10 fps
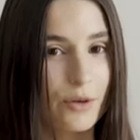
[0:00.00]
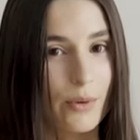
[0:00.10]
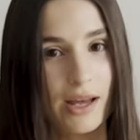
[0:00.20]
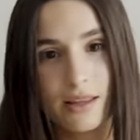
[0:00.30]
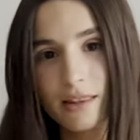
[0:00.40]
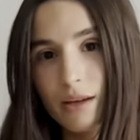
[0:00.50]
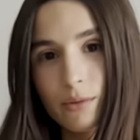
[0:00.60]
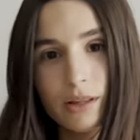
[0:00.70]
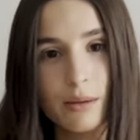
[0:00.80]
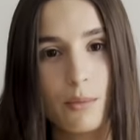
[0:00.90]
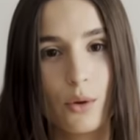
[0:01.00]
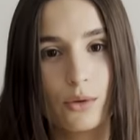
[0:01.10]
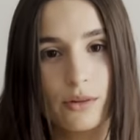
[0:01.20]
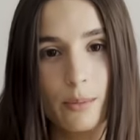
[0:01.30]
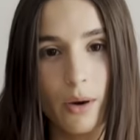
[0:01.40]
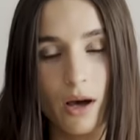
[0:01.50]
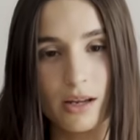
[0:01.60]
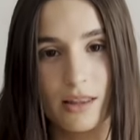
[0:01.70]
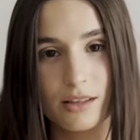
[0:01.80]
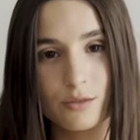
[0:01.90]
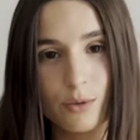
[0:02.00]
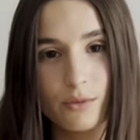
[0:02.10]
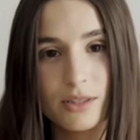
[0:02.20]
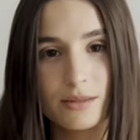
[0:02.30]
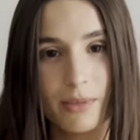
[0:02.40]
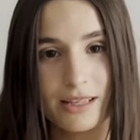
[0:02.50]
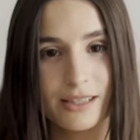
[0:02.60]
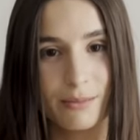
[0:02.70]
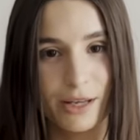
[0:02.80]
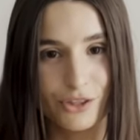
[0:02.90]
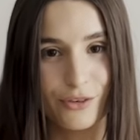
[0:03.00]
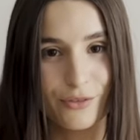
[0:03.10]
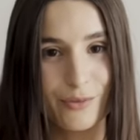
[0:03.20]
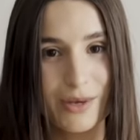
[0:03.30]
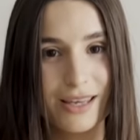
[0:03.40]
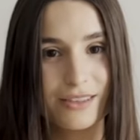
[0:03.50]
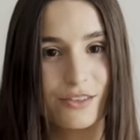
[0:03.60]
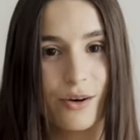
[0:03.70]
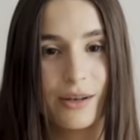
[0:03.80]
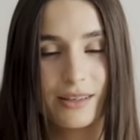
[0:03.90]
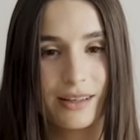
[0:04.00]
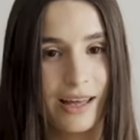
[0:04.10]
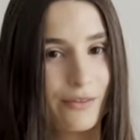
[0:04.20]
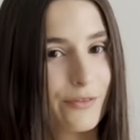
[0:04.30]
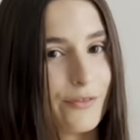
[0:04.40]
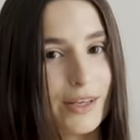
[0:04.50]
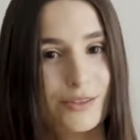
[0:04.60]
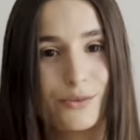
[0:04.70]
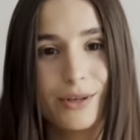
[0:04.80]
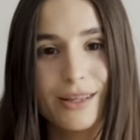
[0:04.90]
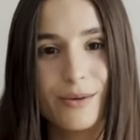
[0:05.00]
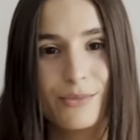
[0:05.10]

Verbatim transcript: the way they really mold the body. This one was made to measure for me, so it like fits really